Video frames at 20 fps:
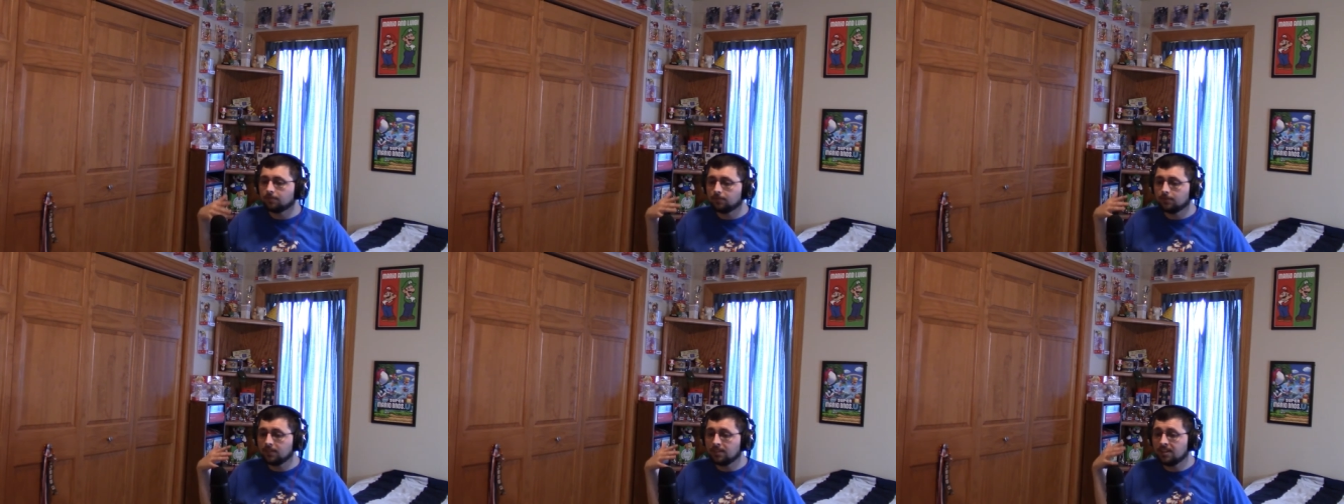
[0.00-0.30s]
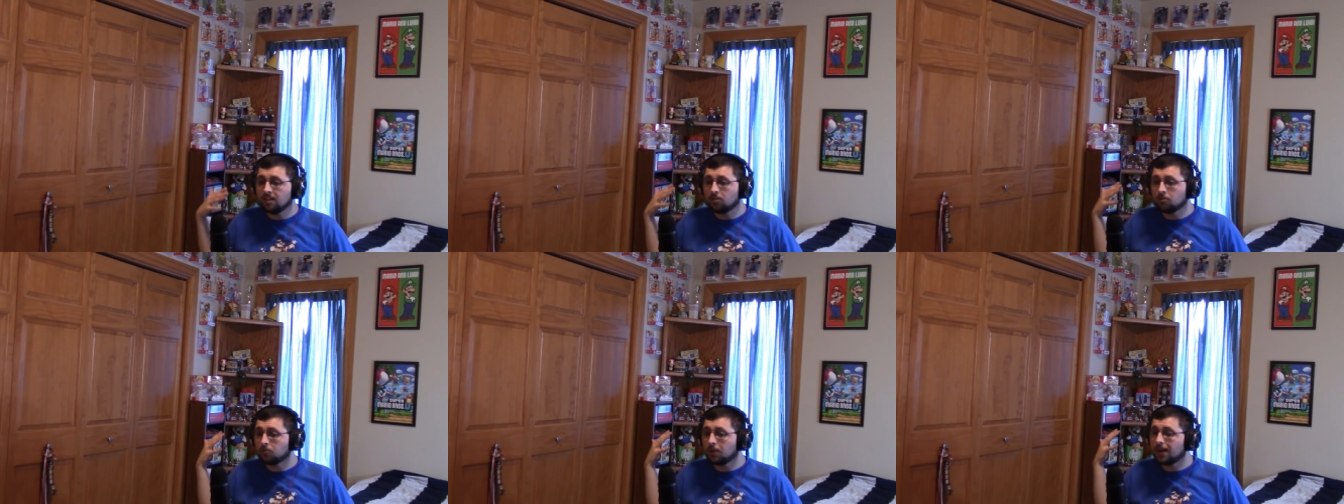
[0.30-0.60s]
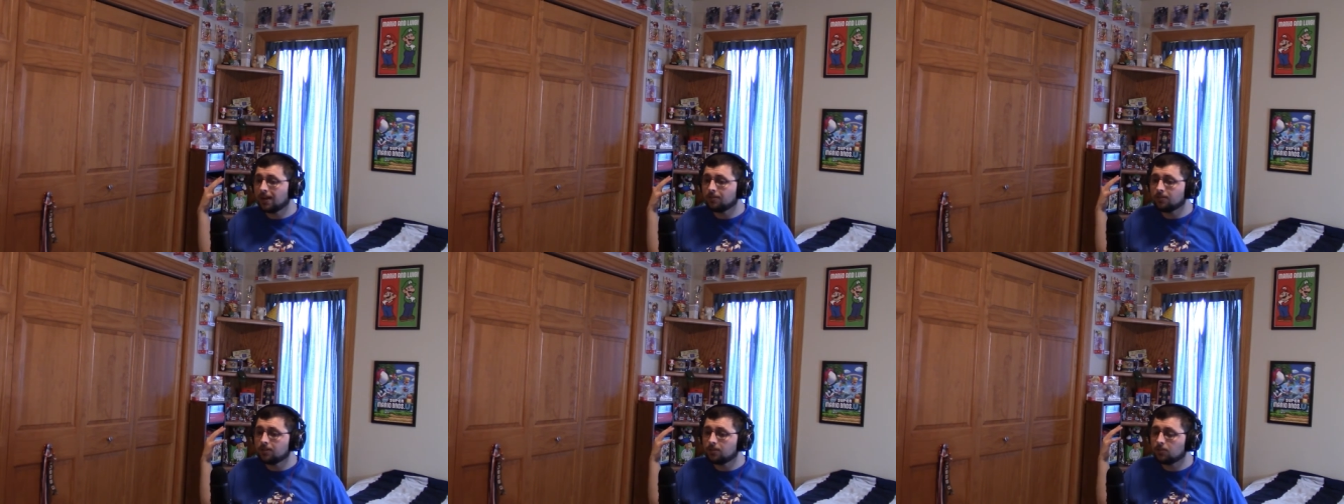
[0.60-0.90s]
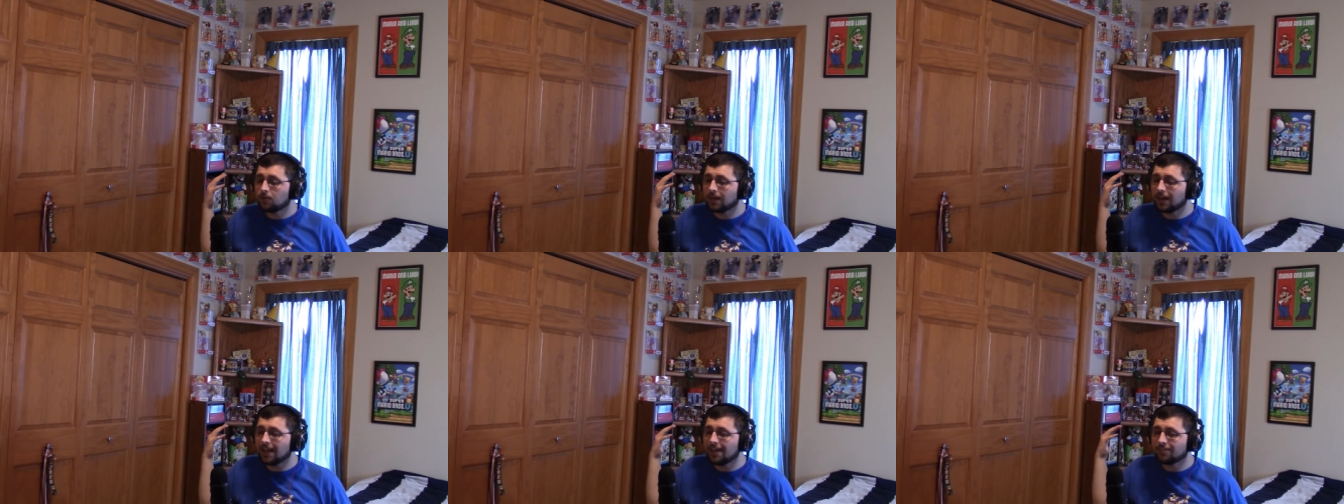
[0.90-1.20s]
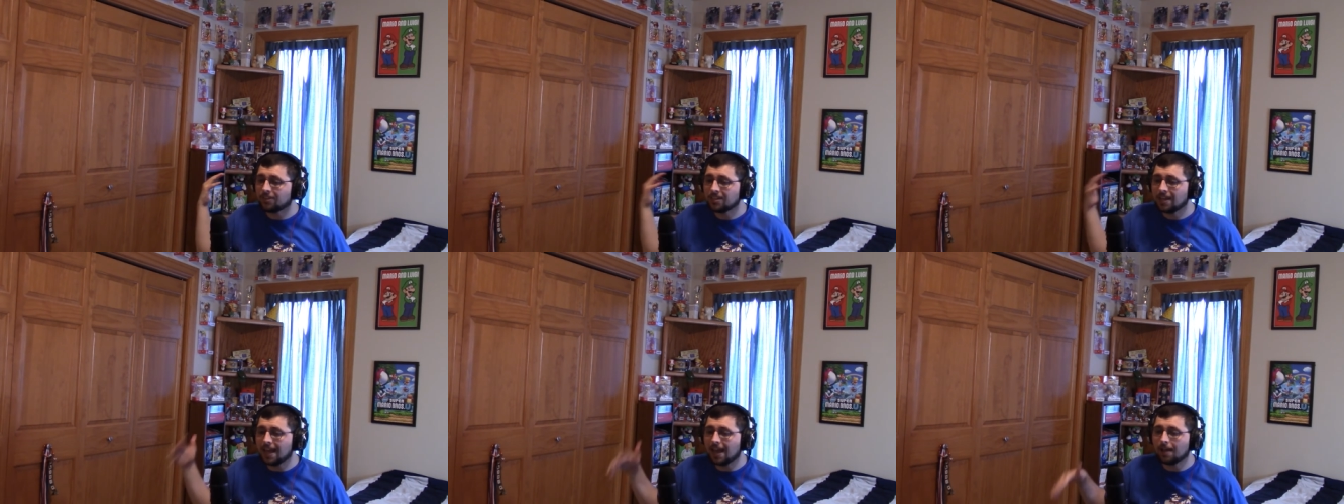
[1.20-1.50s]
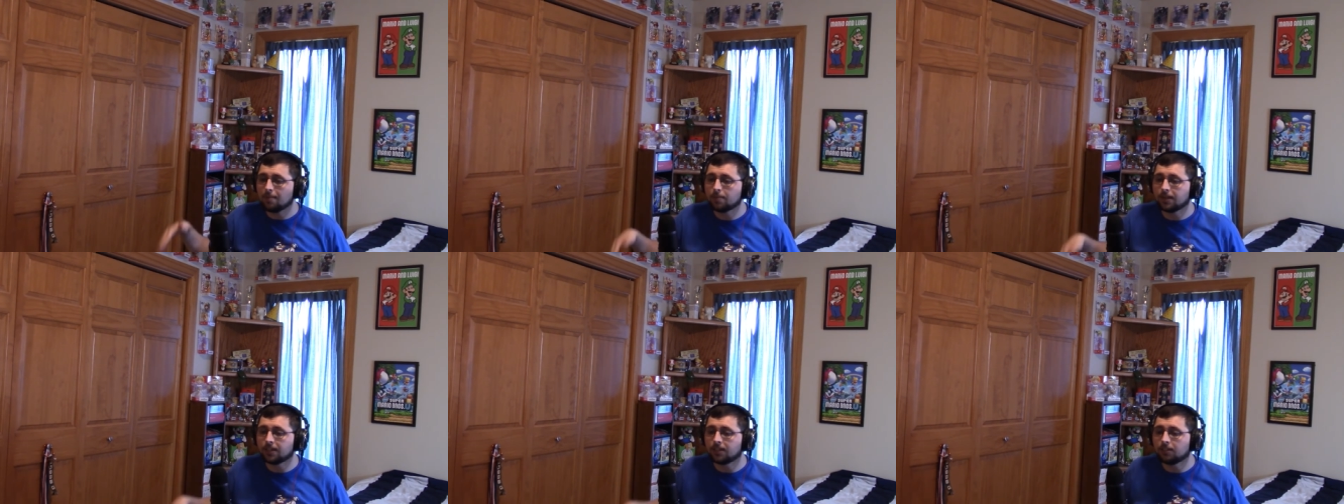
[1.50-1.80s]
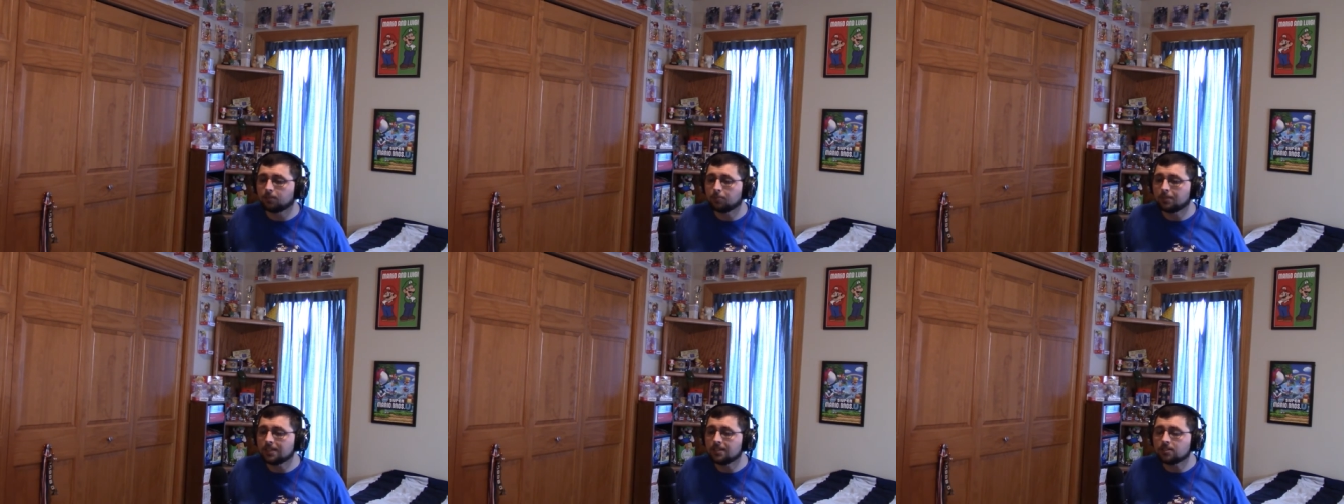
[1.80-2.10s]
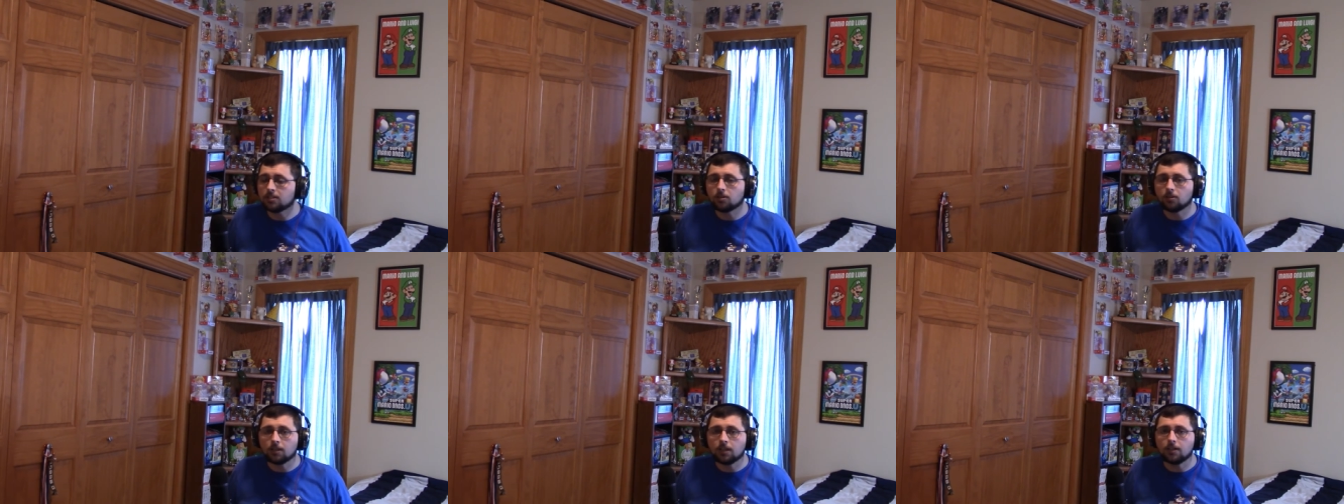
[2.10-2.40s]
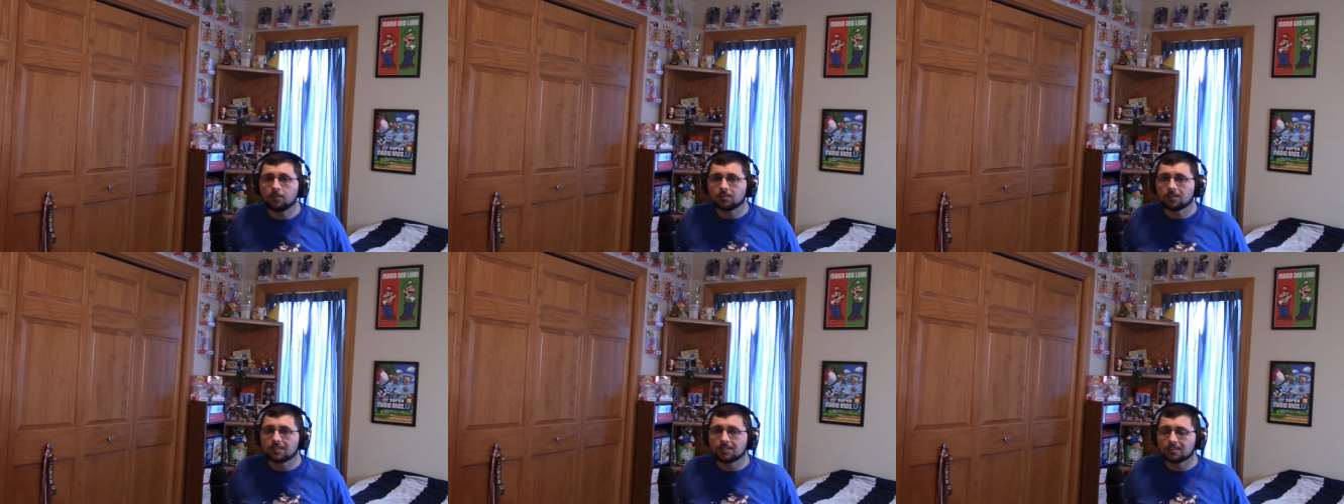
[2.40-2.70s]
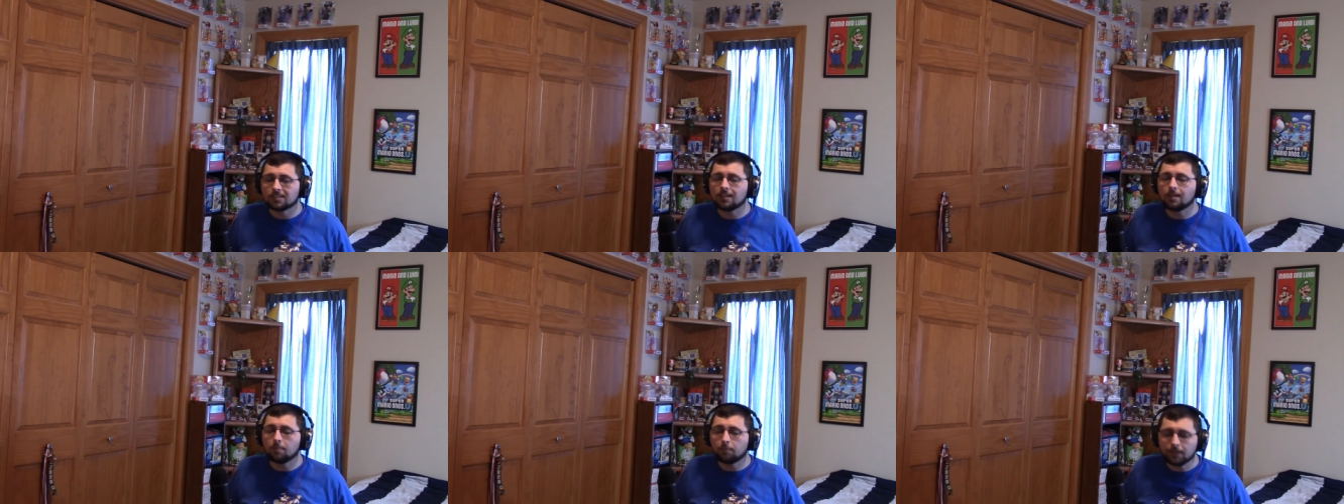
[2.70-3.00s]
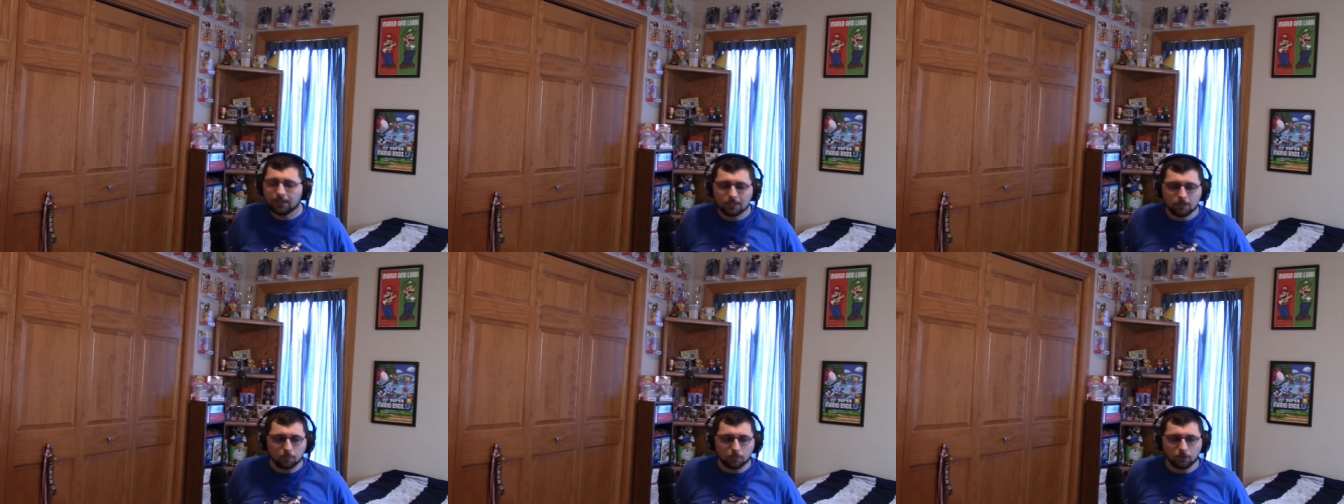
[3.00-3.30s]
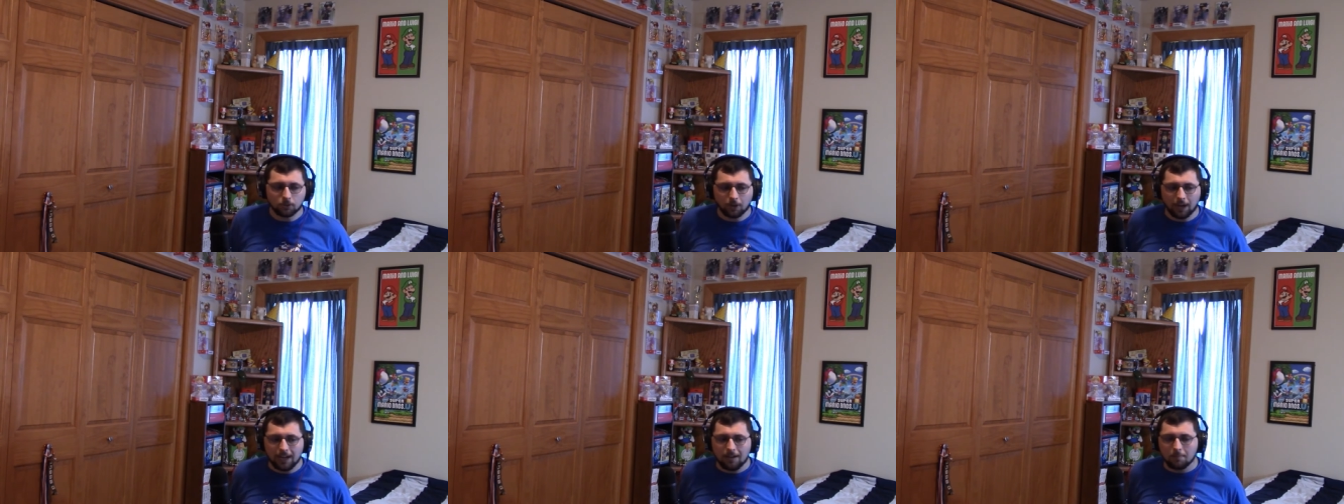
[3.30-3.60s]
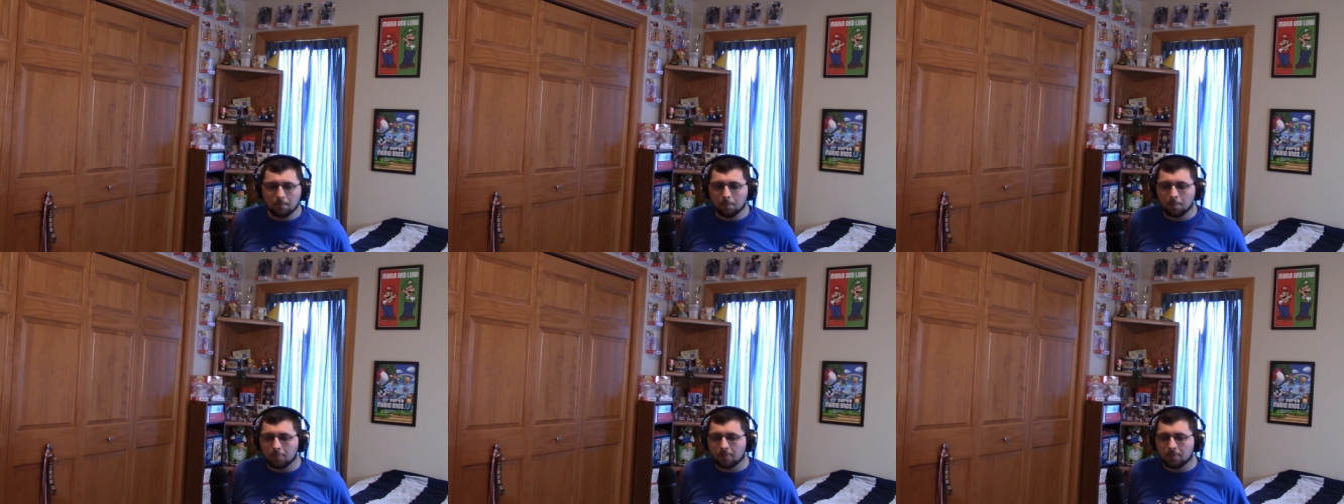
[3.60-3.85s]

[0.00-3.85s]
Why would you want to have a tag barrel be so close? It's the same principle, right?